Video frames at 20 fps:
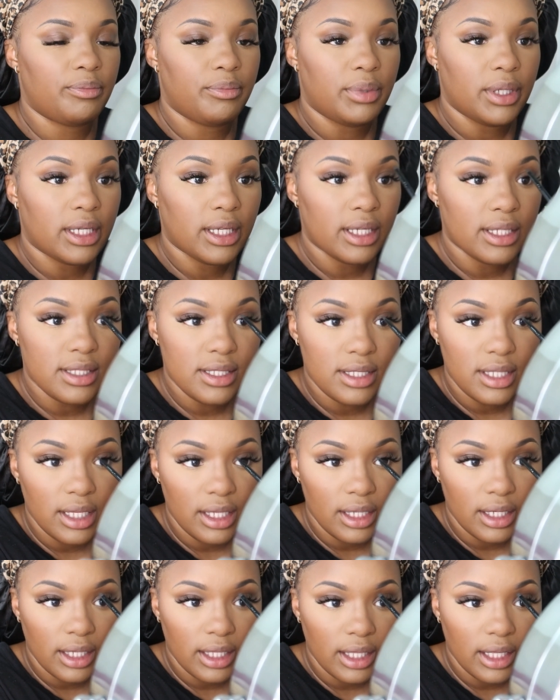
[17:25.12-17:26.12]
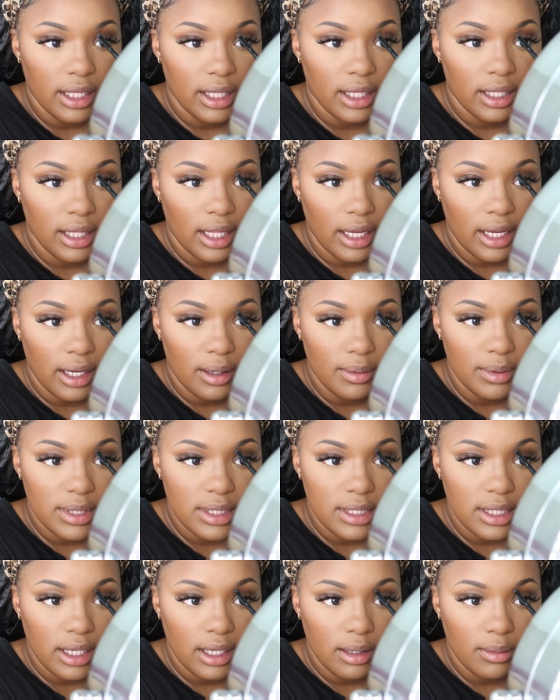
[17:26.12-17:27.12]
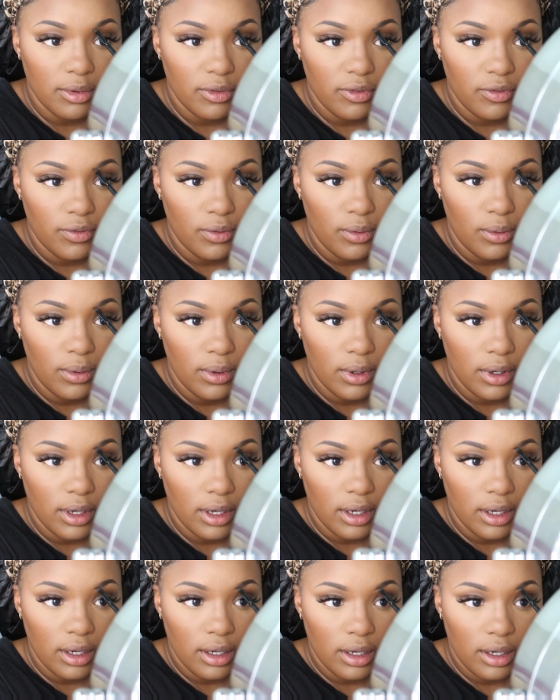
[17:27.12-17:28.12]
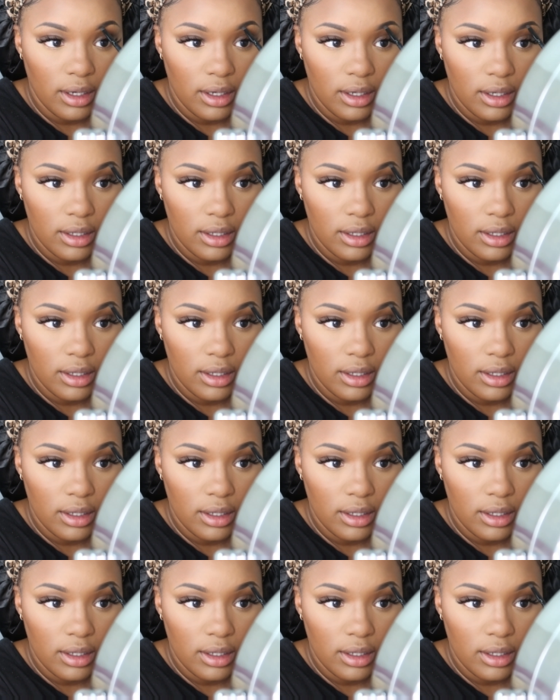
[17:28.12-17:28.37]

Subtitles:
Because then again, like I was saying before,